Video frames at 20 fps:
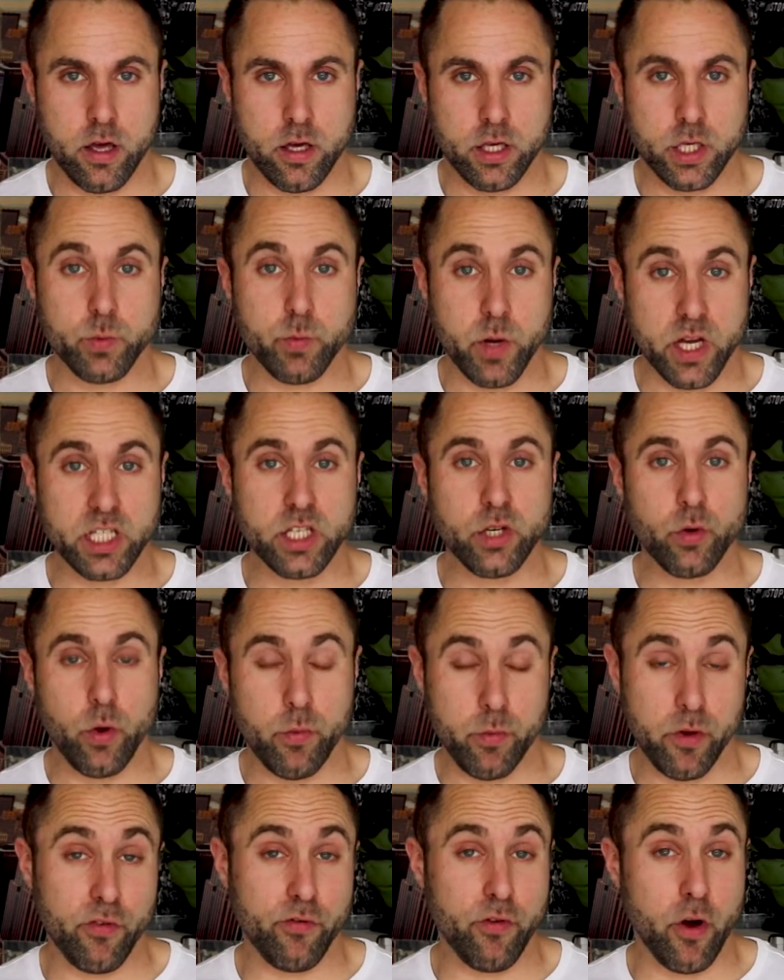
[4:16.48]
especially
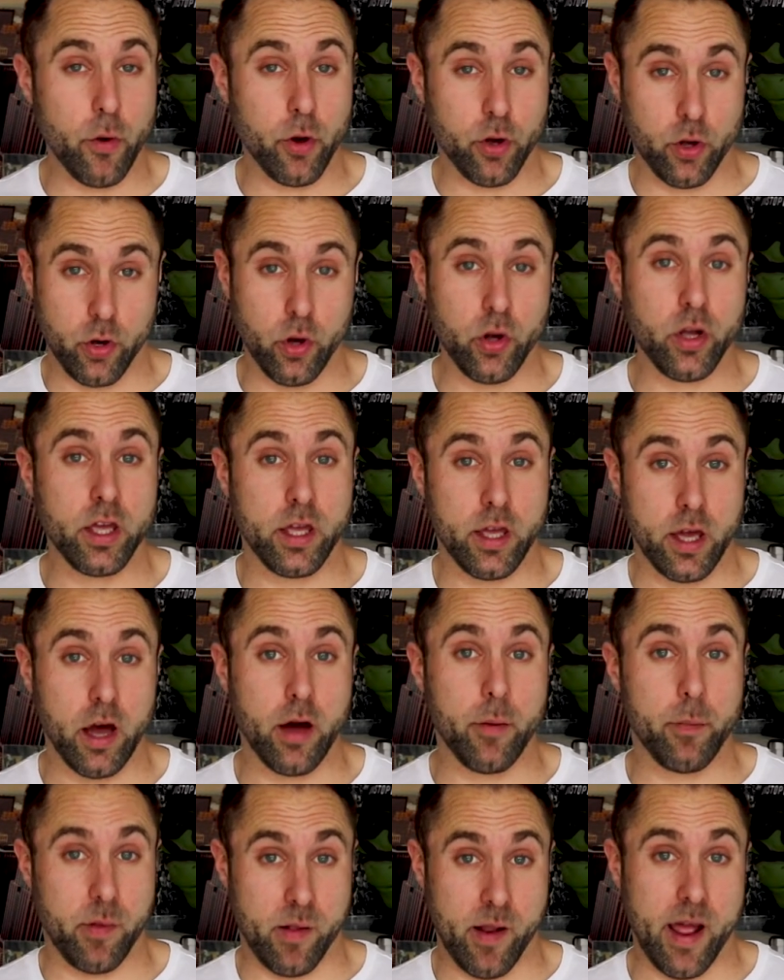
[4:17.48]
when we throw a cookie
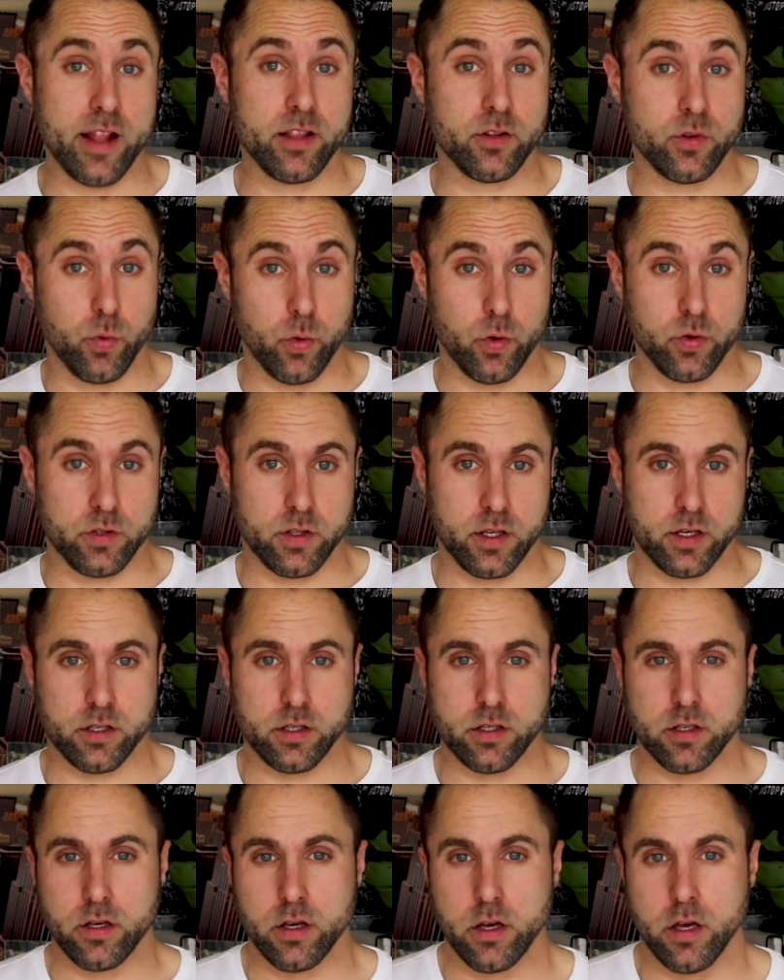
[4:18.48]
cutter plan towards
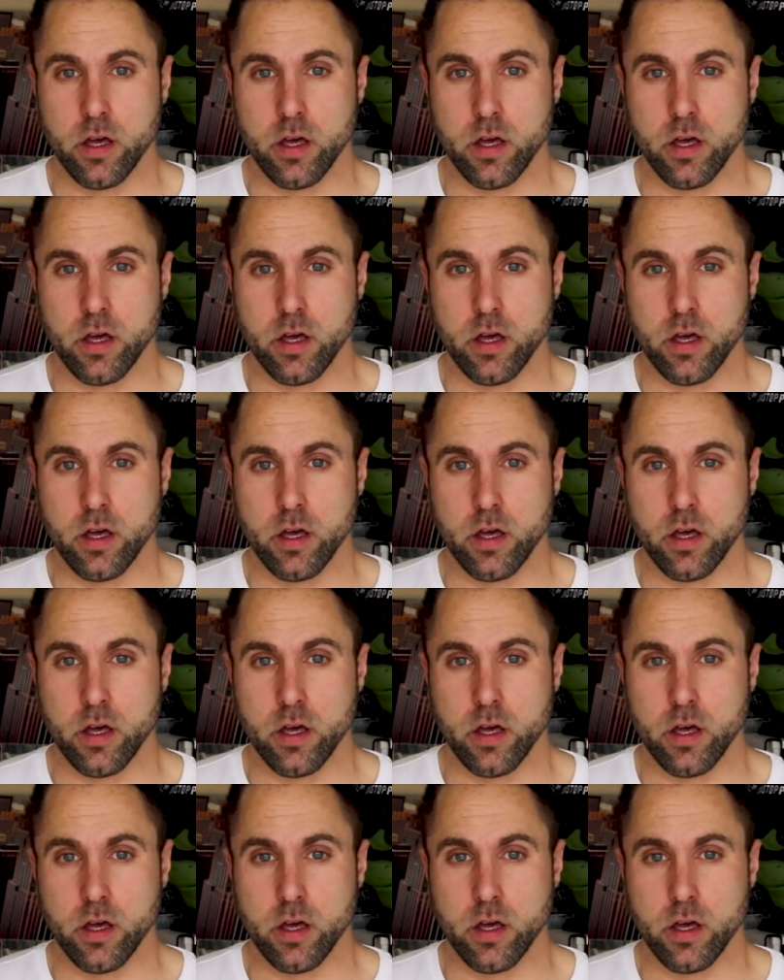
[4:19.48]
this.